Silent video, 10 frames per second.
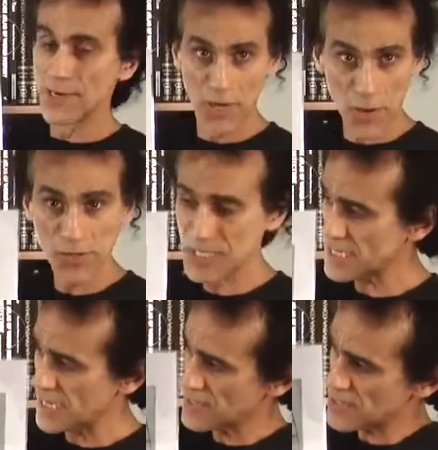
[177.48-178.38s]
Notice
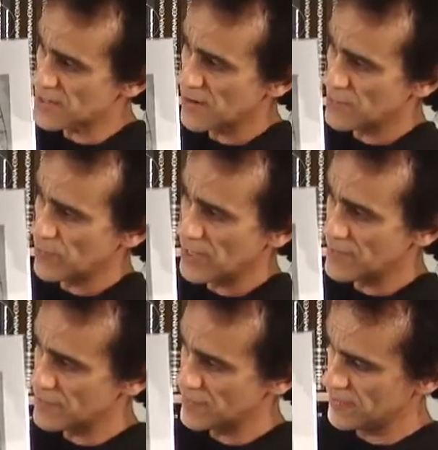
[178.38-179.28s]
again the sine
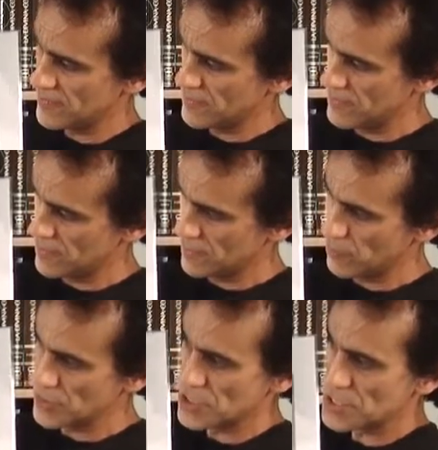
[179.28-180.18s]
wave,
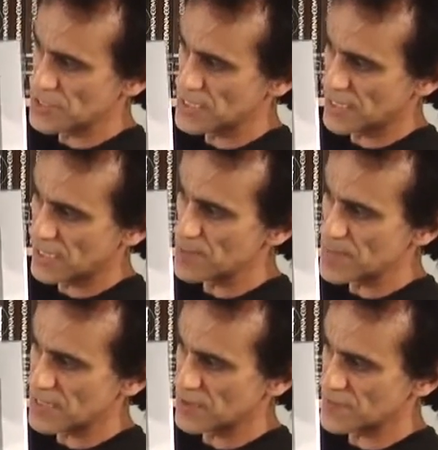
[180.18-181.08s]
which is the
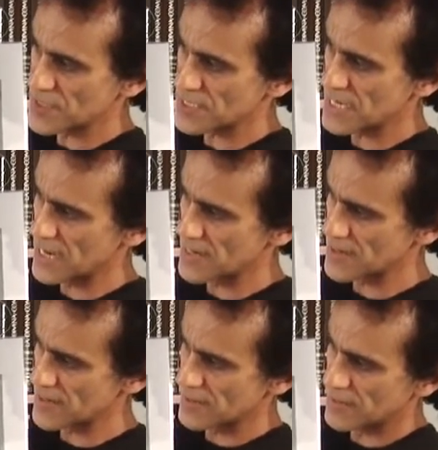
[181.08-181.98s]
ecliptic of the
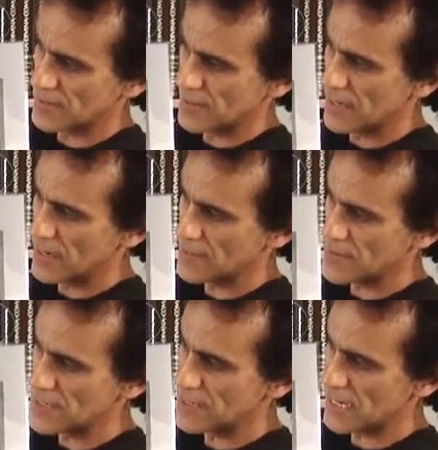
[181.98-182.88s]
sun
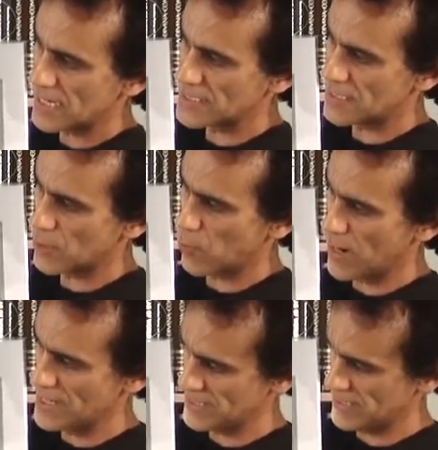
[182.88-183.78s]
and the galactic
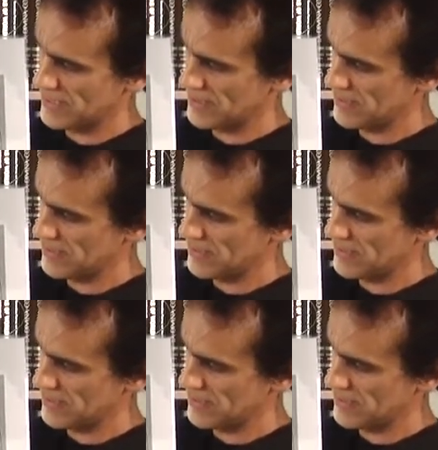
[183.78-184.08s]
equator.